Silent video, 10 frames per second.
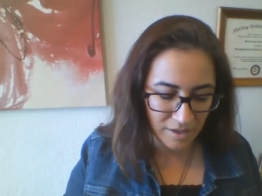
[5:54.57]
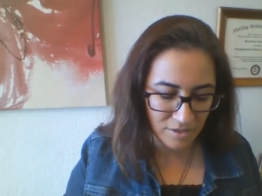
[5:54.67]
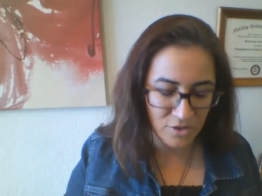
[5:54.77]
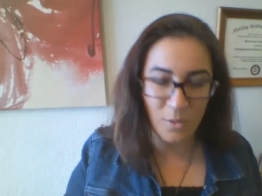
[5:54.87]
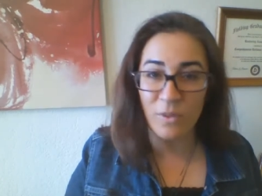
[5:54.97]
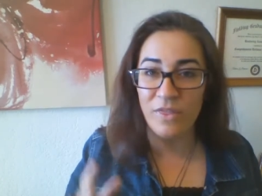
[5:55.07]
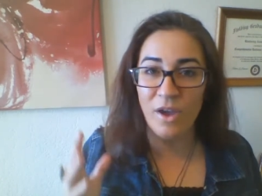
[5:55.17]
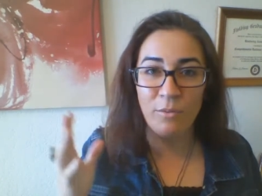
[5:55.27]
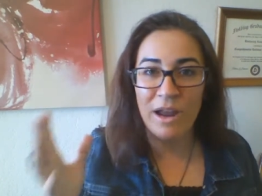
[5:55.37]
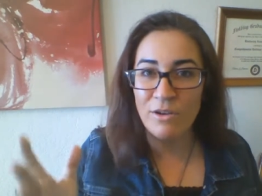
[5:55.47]
so
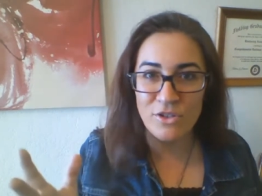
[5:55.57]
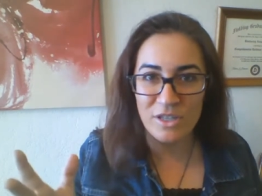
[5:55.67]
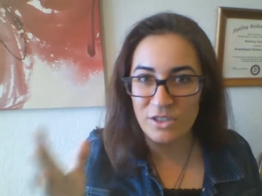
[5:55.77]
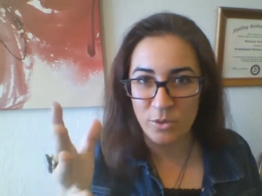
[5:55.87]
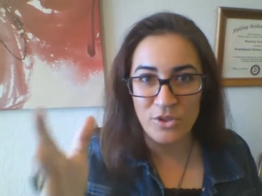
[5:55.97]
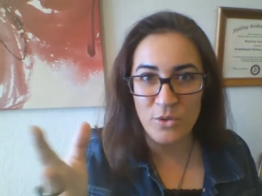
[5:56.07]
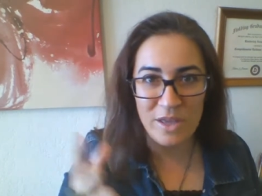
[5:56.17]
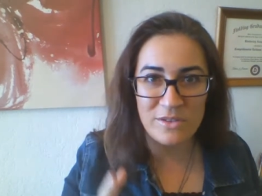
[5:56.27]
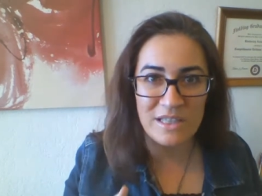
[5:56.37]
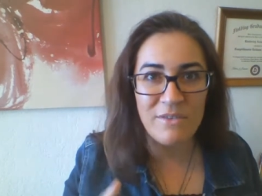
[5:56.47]
around, so in two
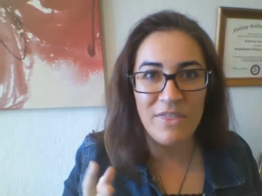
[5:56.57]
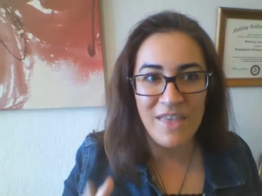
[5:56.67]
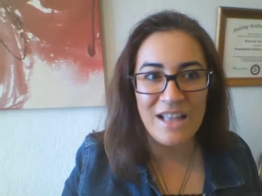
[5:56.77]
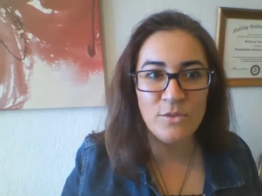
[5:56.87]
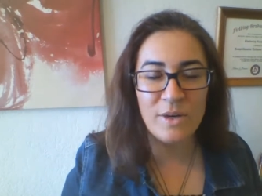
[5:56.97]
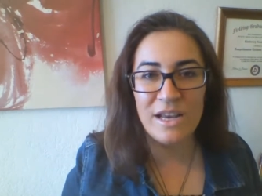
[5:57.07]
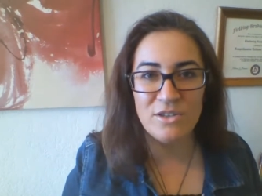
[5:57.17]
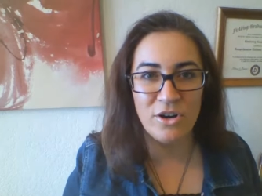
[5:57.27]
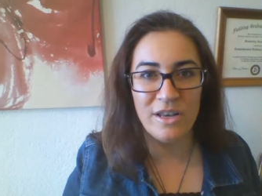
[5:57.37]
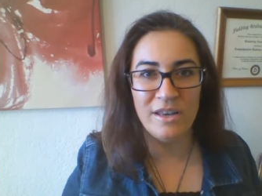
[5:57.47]
thousand eleven, that's when I
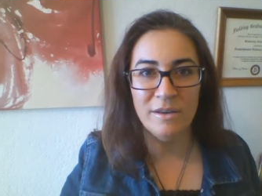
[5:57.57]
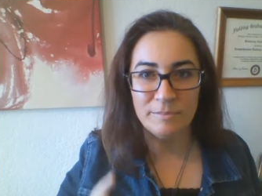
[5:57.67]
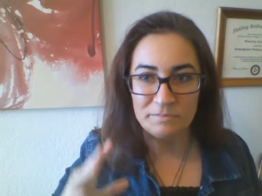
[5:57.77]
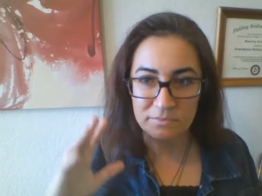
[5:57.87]
started